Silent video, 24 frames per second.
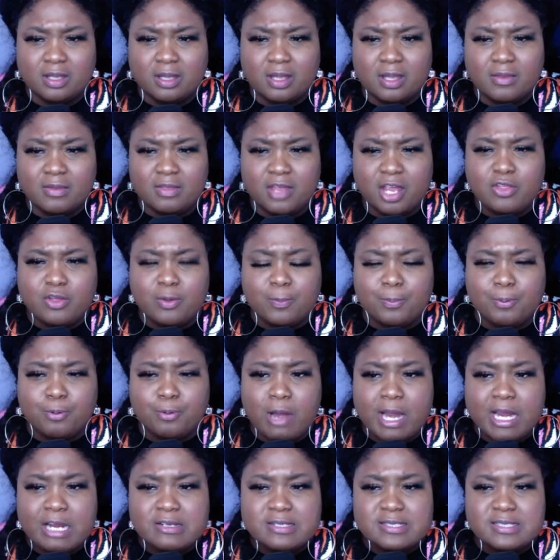And they're the
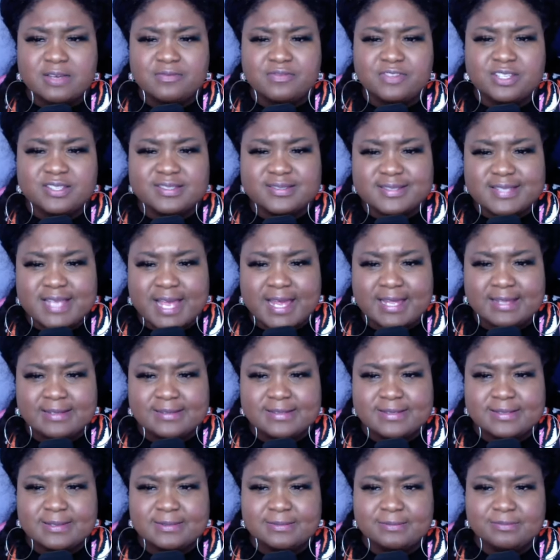prayers of the
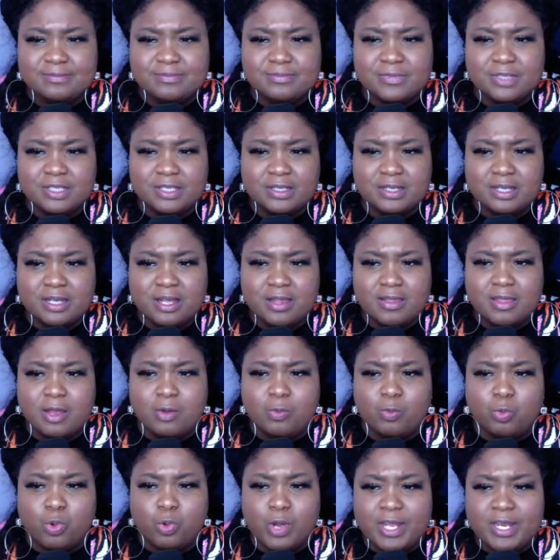saints
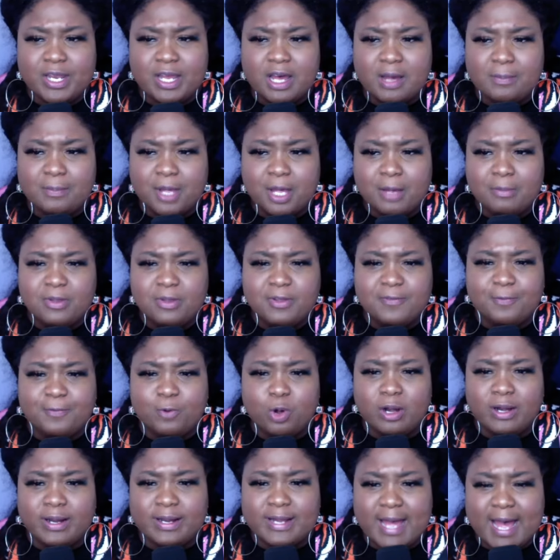that went up
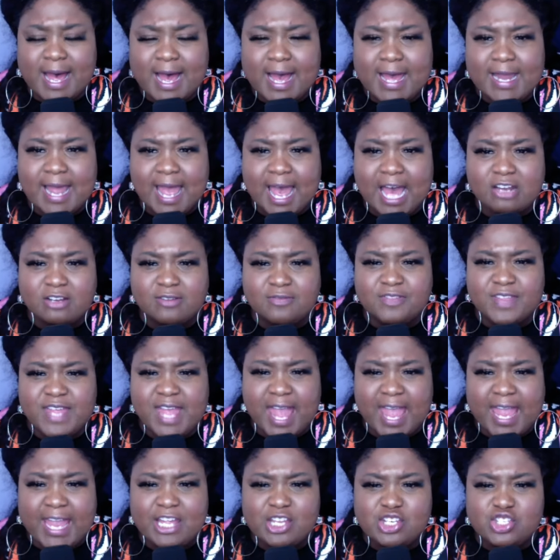before God out of
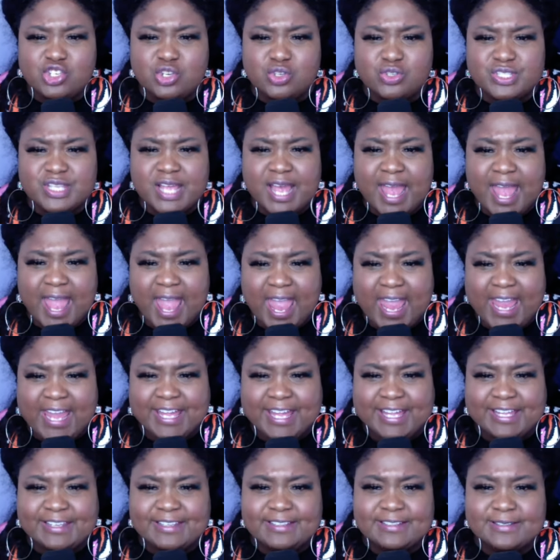the angel's
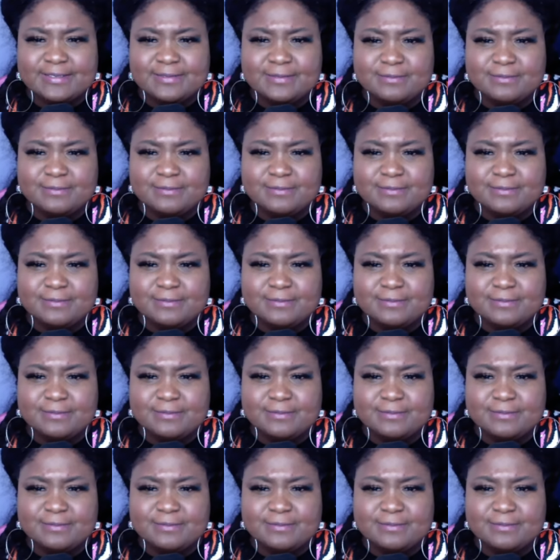hand.